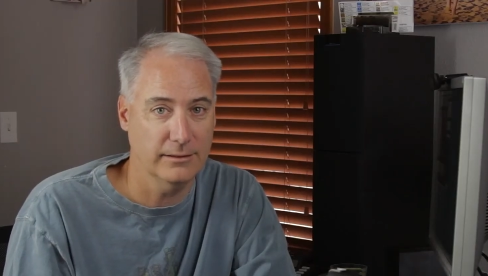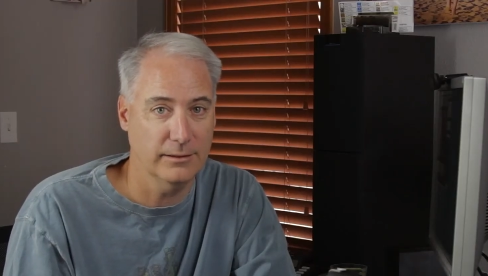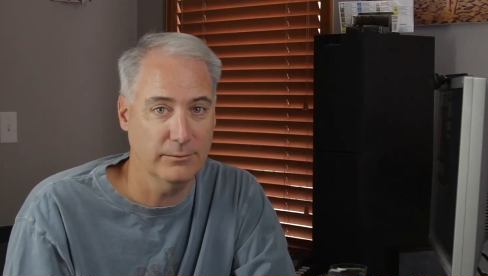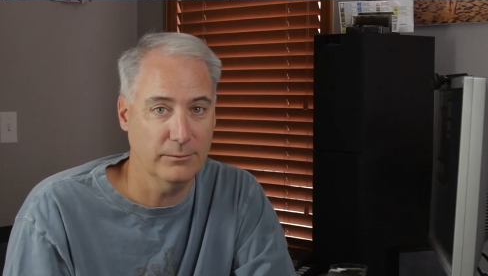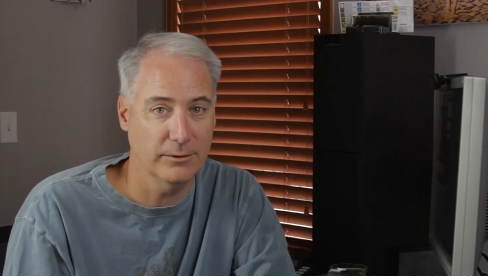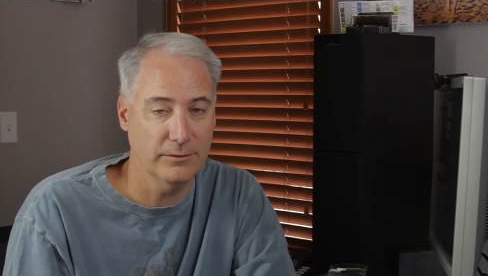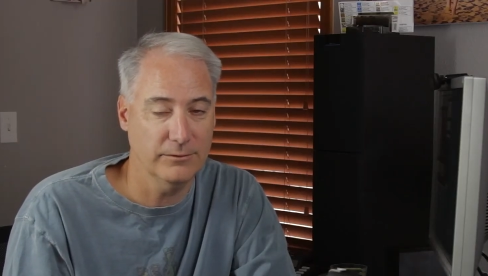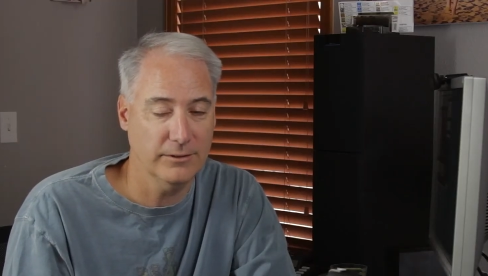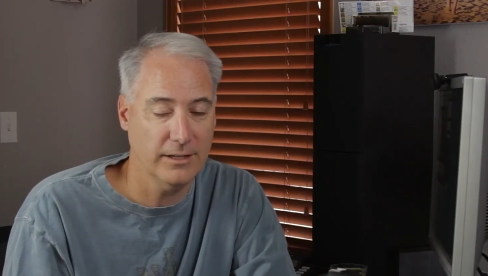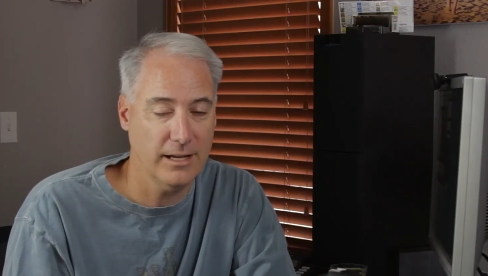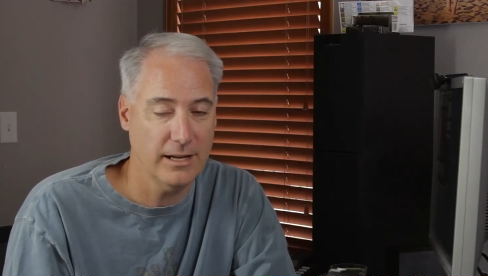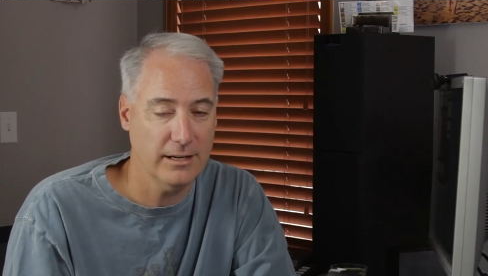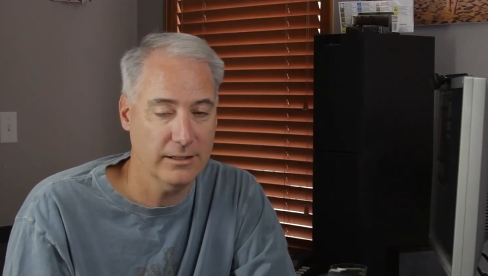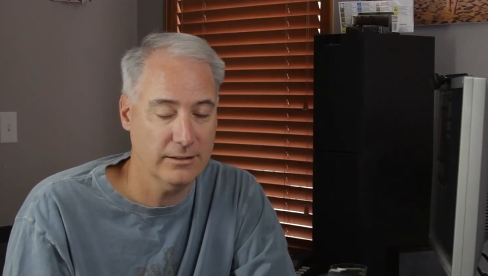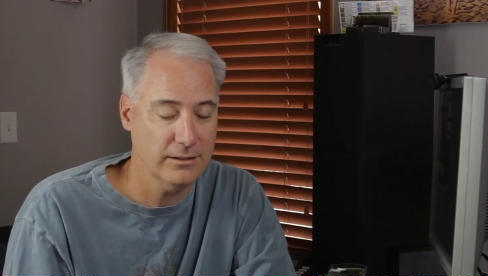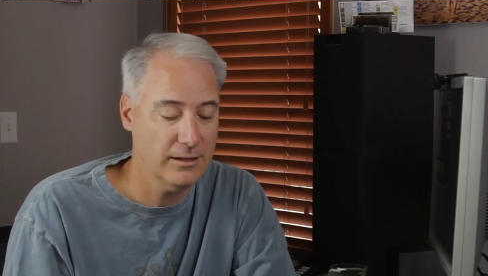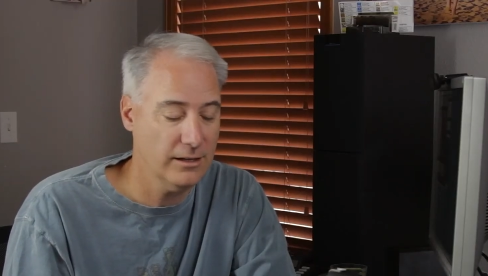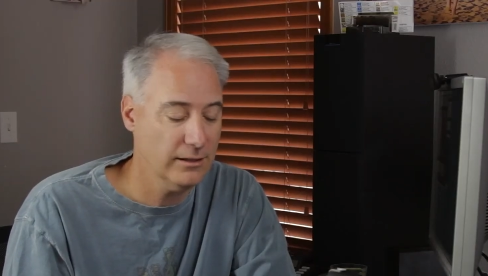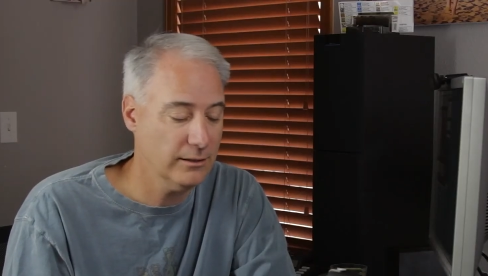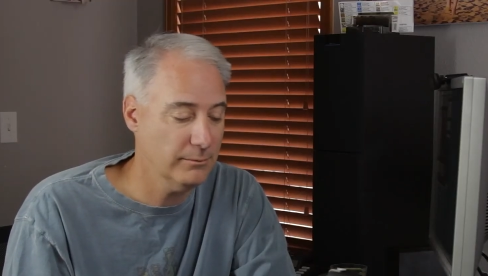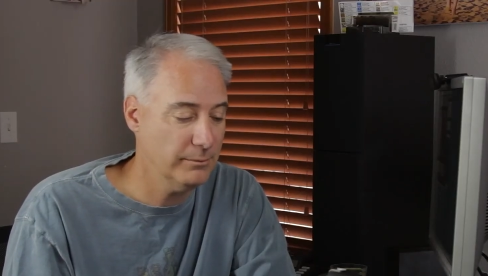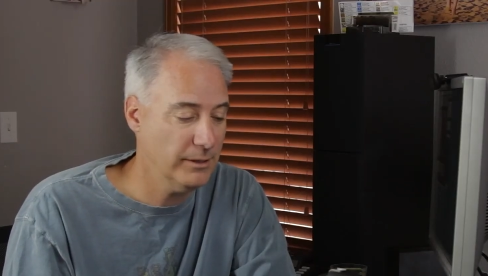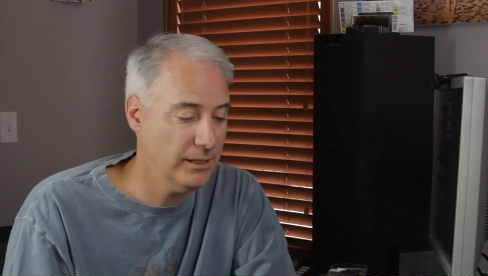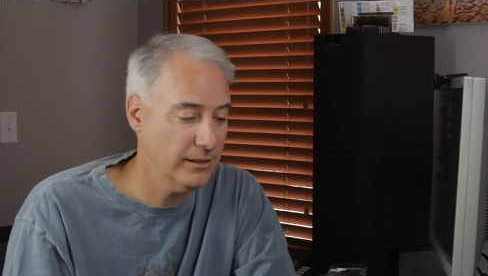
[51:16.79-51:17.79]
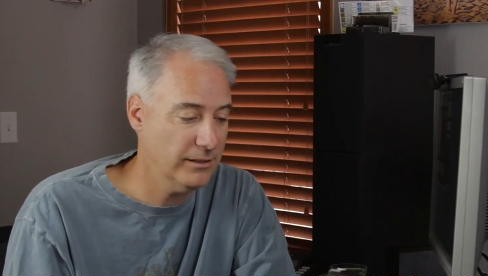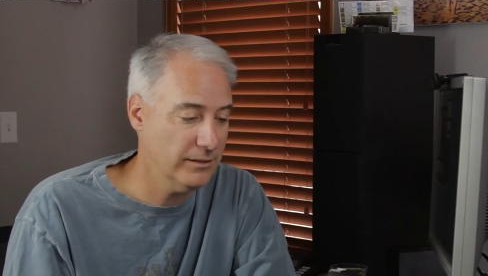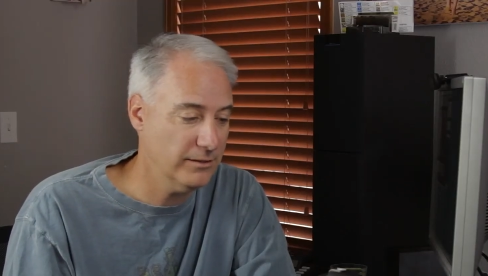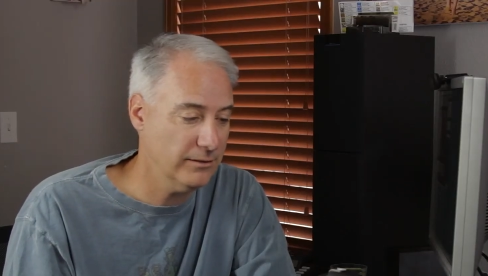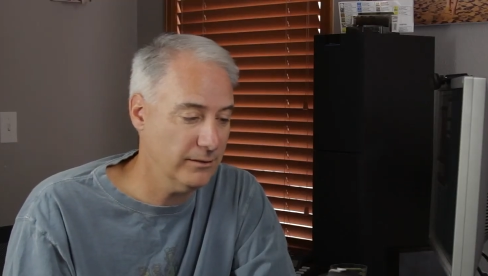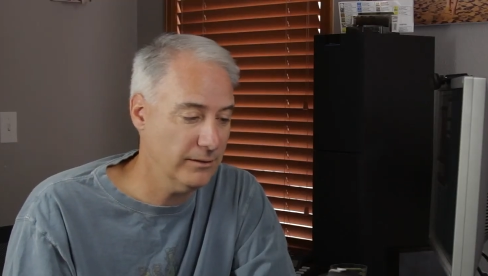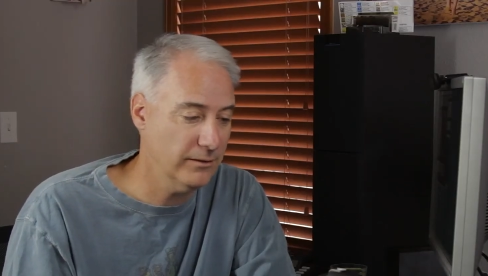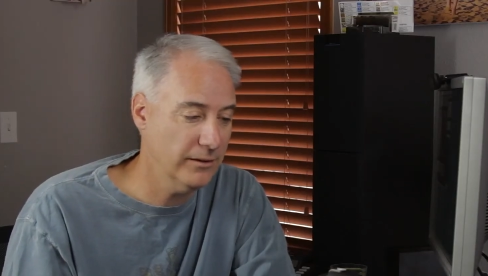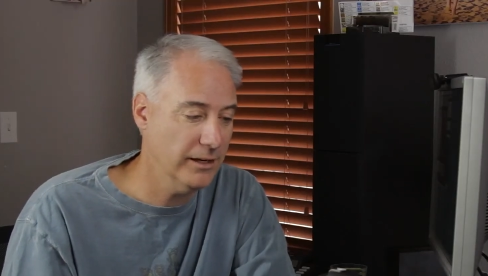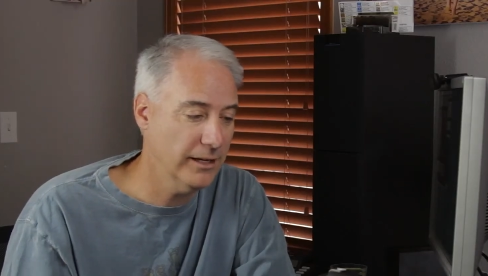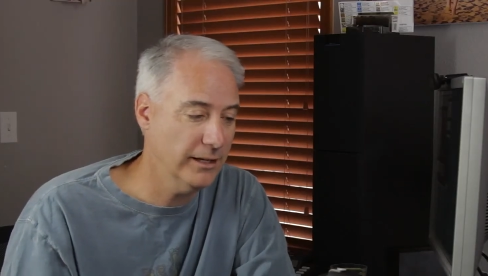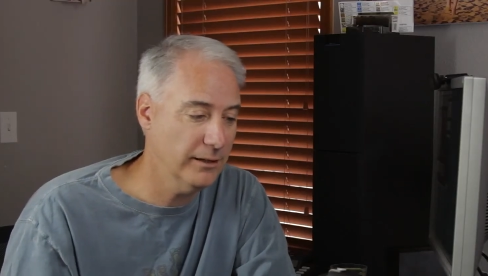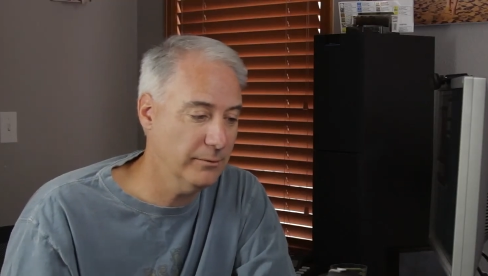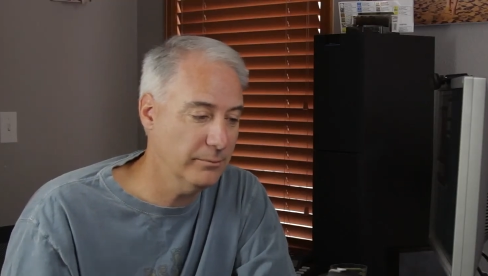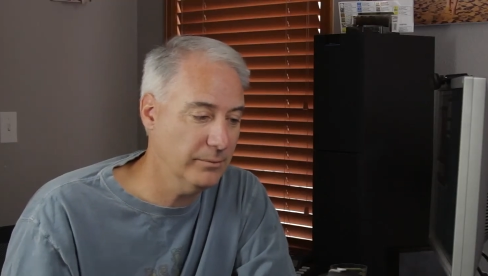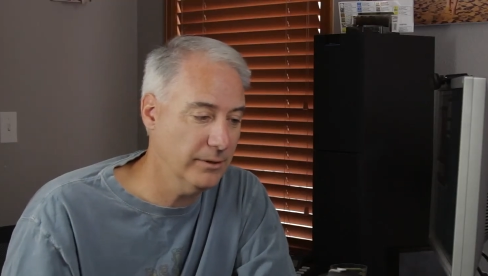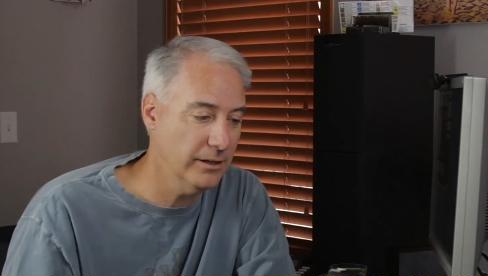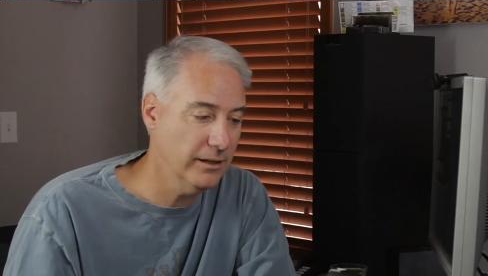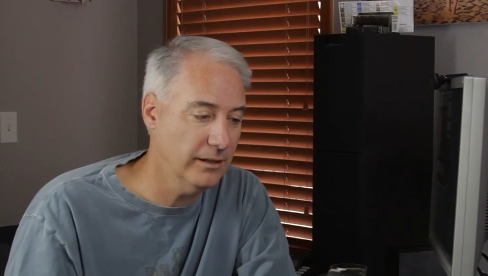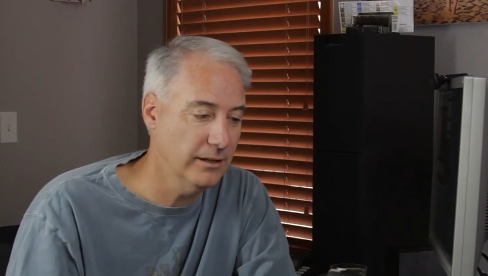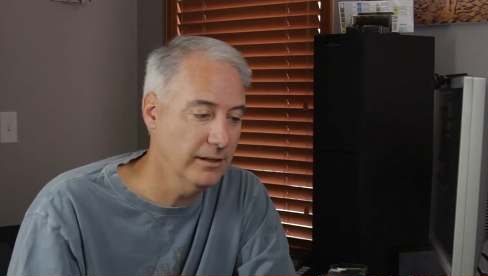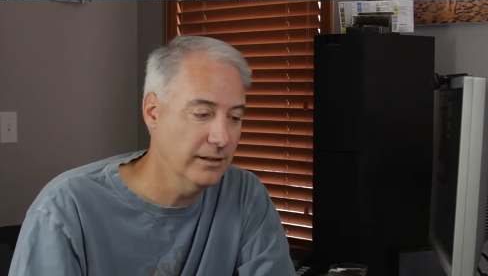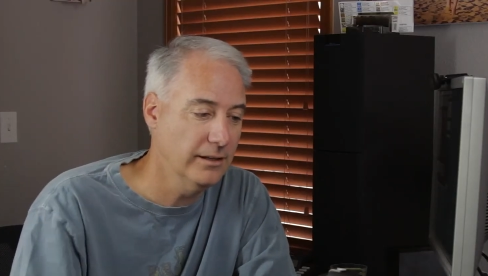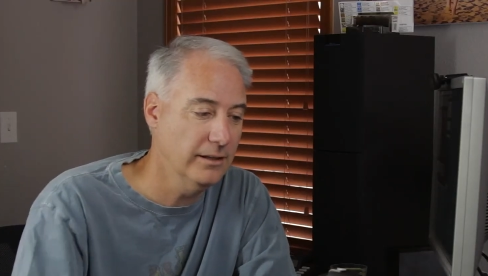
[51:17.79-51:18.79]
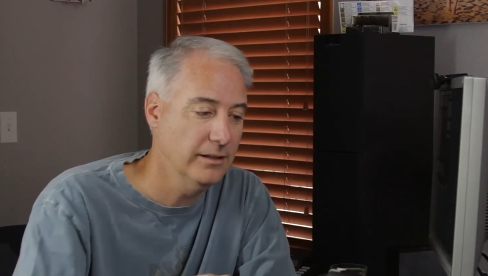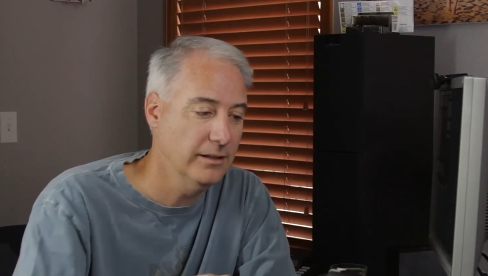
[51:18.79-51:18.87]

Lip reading: And we've kind of talked about this already, but